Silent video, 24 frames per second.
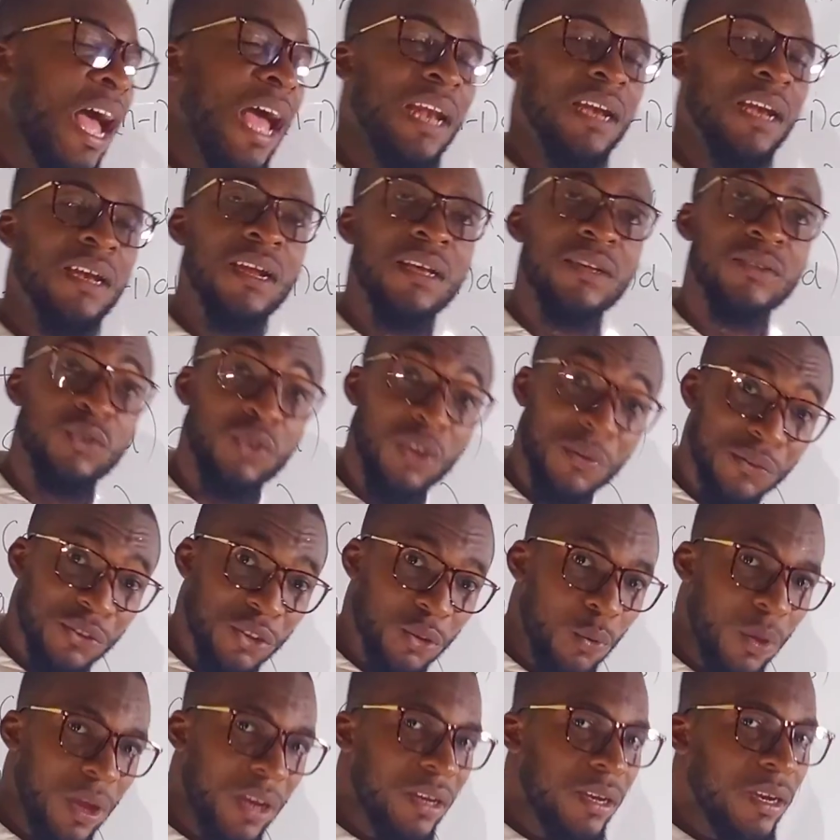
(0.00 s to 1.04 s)
And
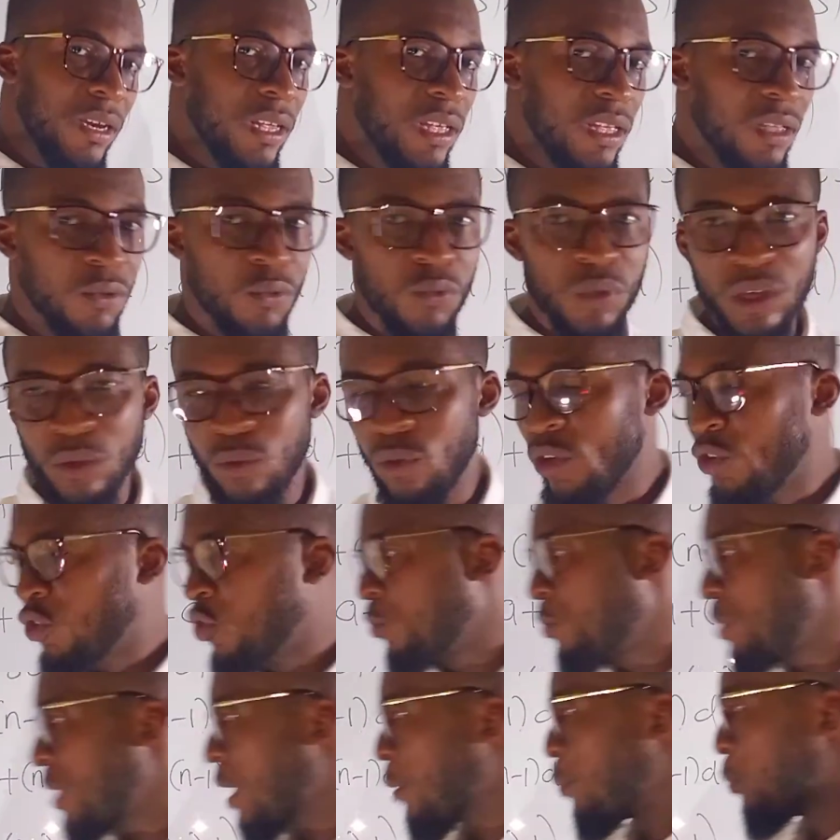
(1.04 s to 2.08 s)
subsequently, we're going
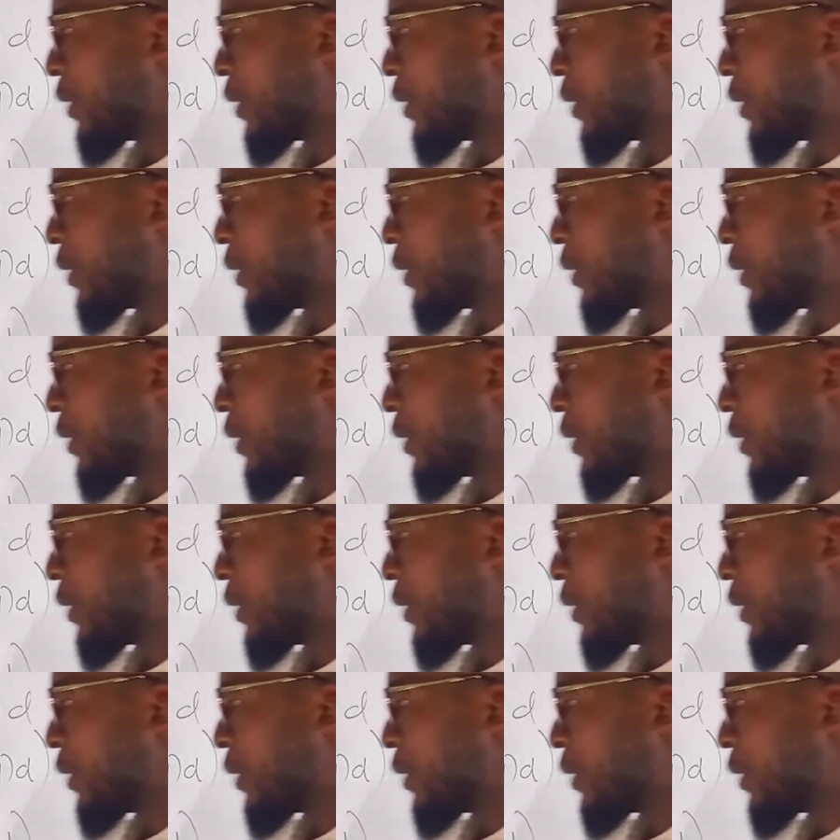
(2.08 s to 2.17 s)
to be